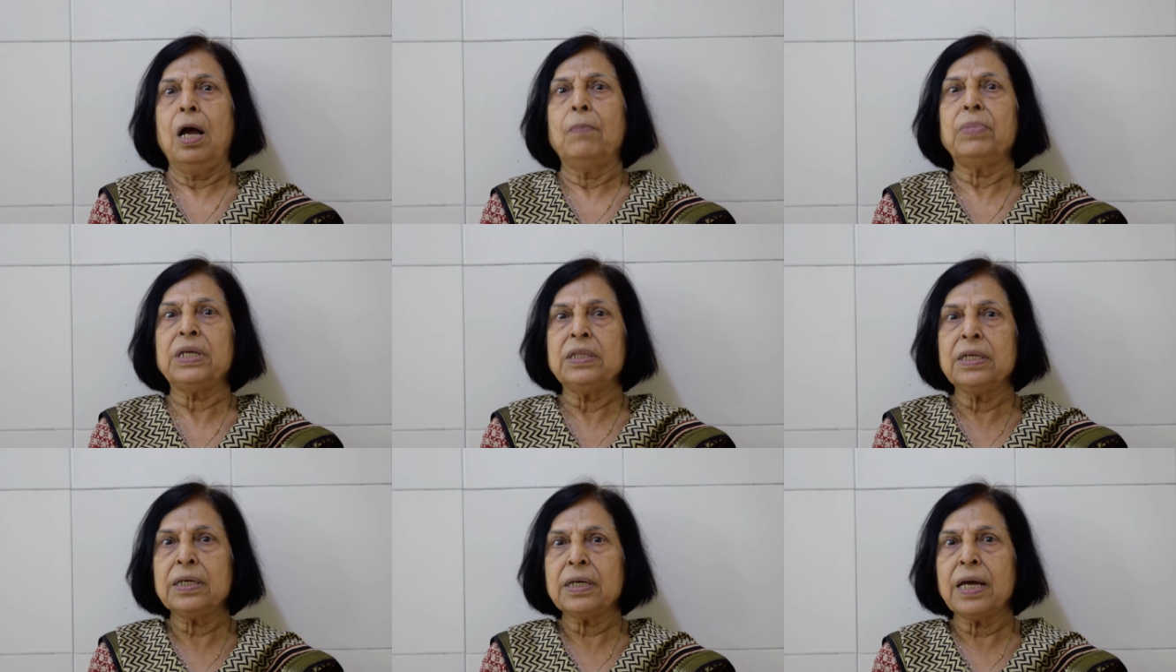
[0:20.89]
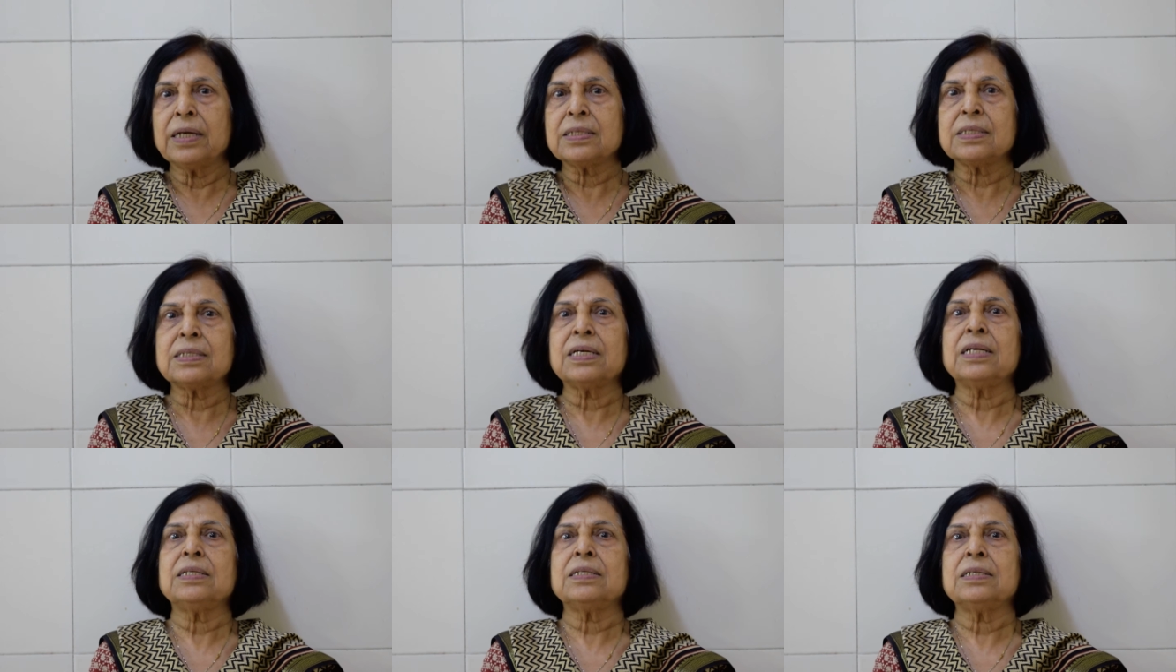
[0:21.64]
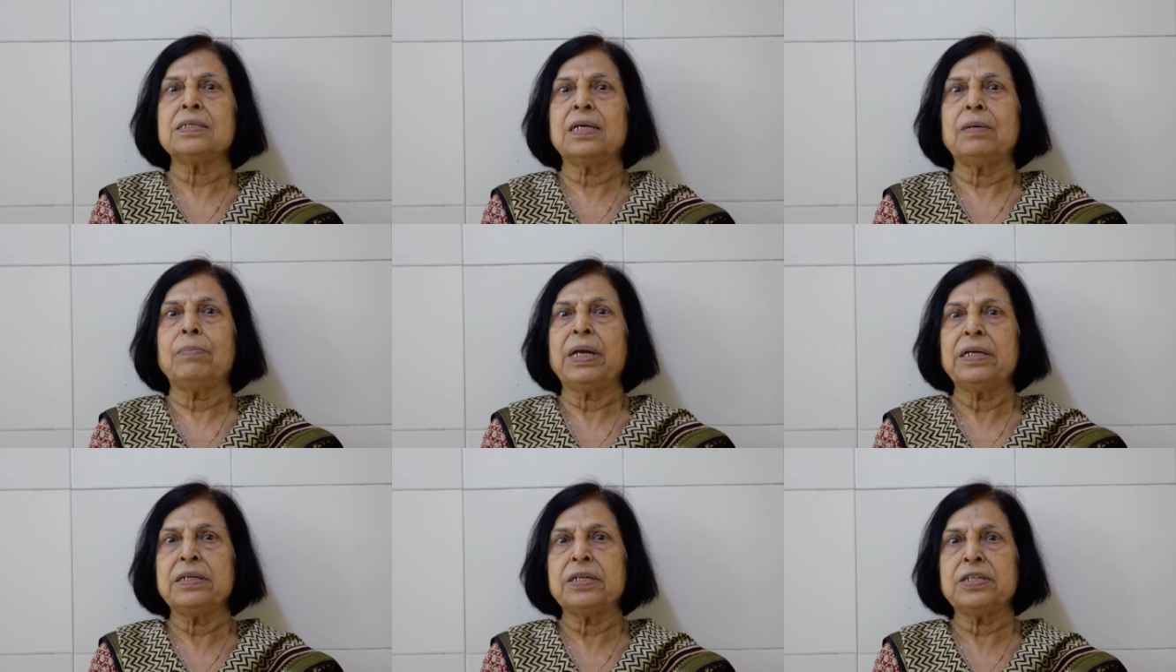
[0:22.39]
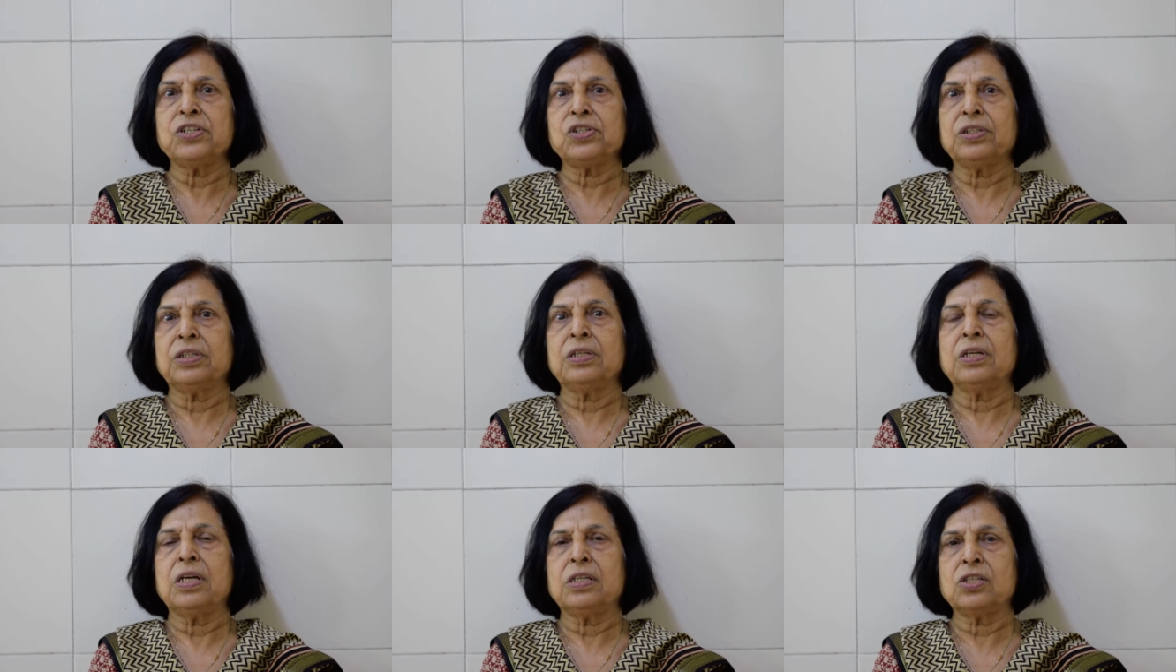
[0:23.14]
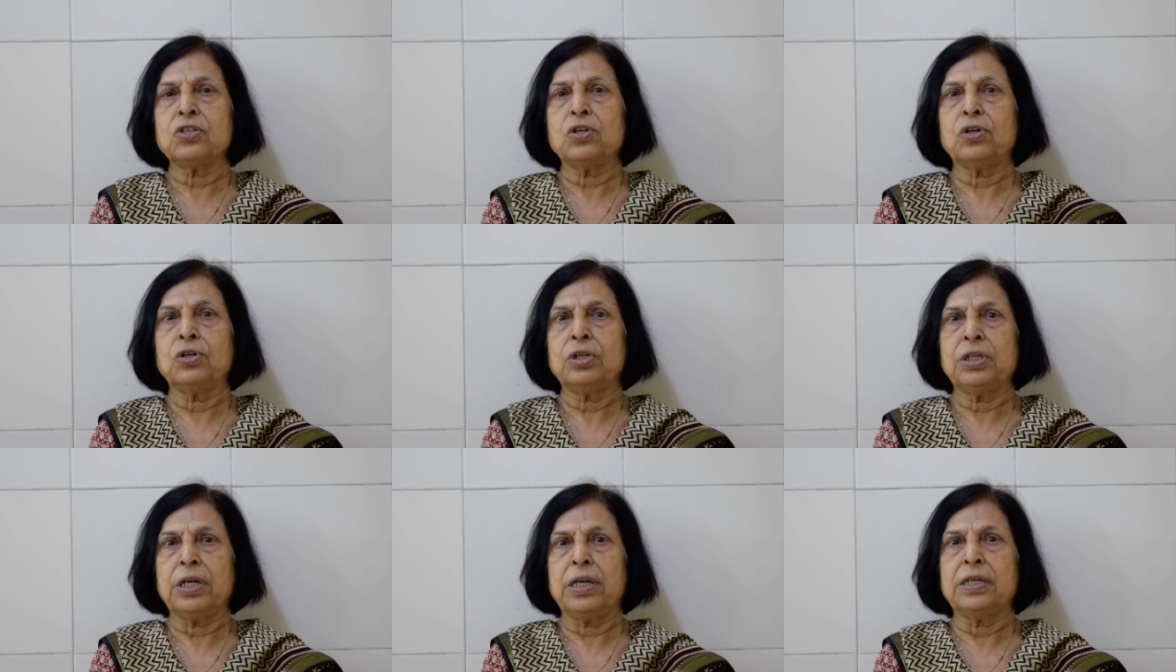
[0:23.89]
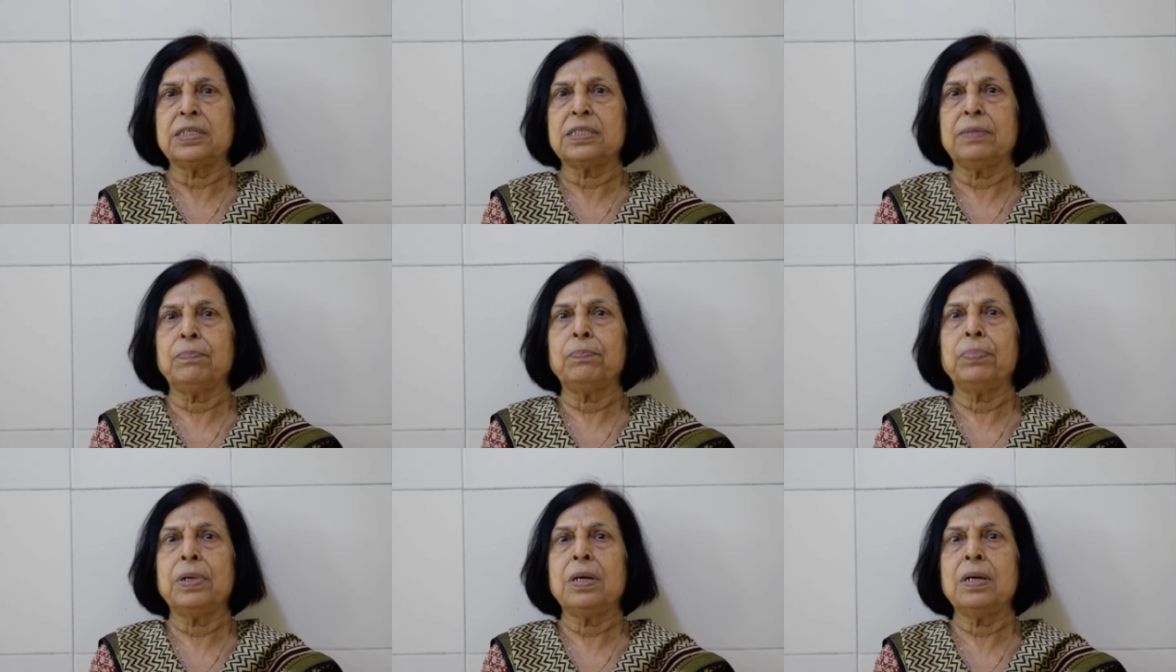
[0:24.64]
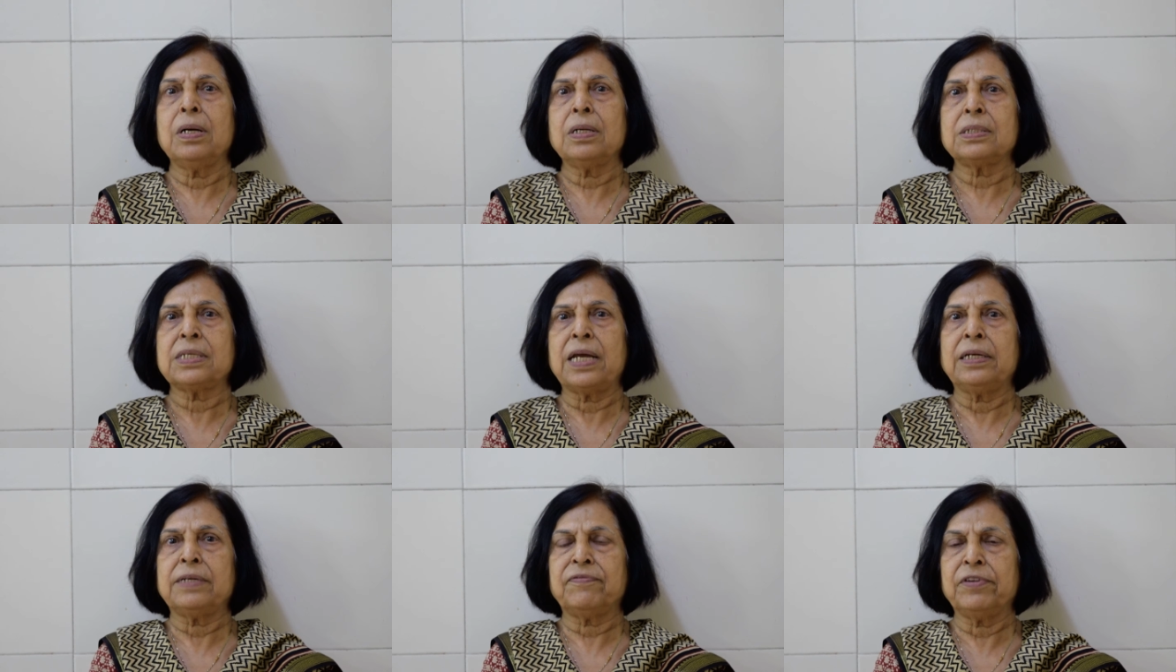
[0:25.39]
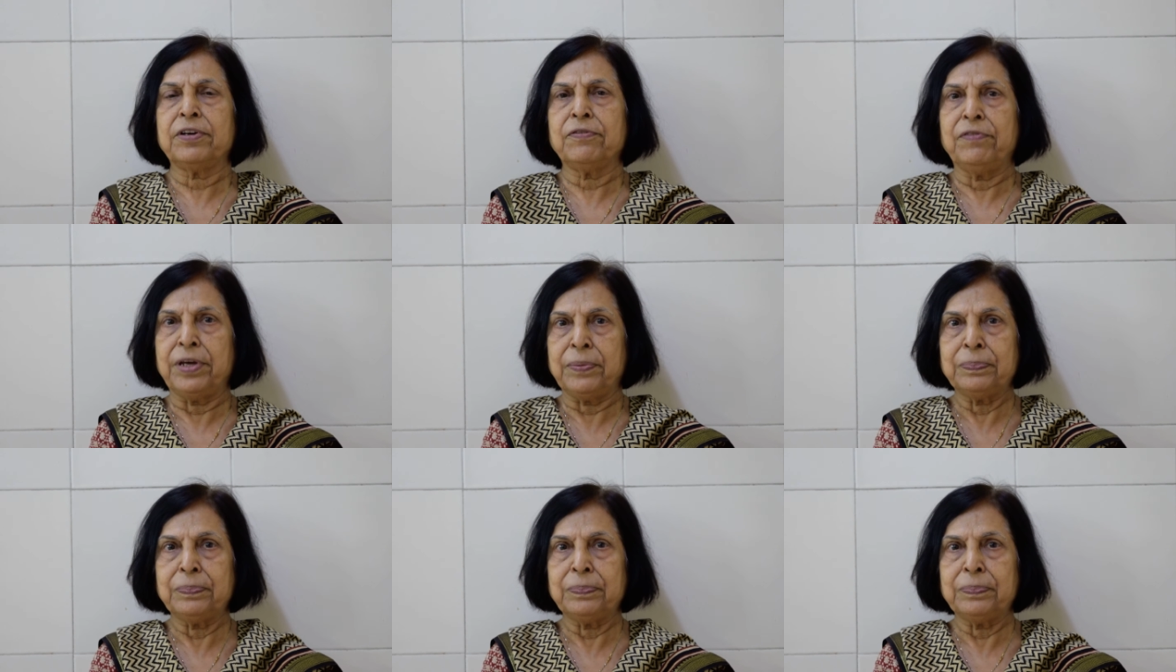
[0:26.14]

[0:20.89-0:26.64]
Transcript: breathing exercises and meditation is taught in a simple scientific way.